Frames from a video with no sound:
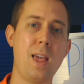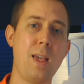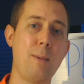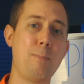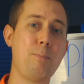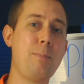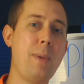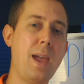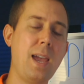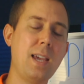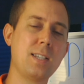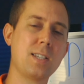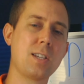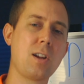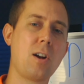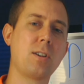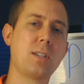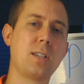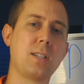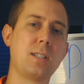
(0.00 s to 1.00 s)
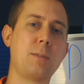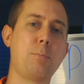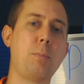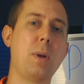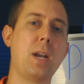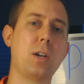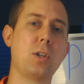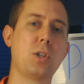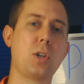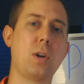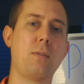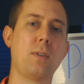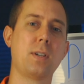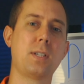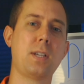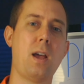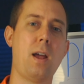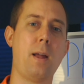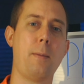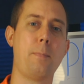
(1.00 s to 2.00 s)
may start to diminish over
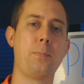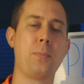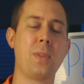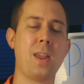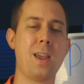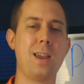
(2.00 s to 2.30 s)
time.